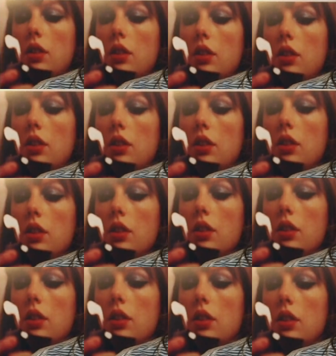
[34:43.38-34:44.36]

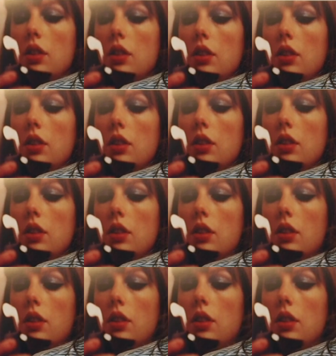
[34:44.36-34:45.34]

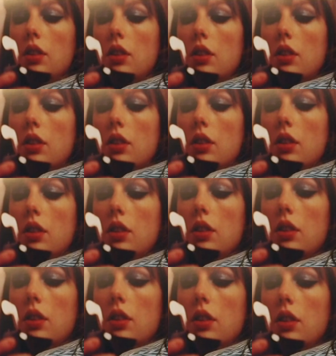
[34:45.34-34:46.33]

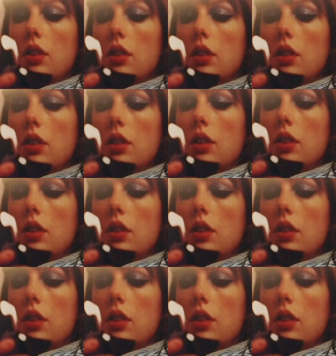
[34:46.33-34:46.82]
[no speech]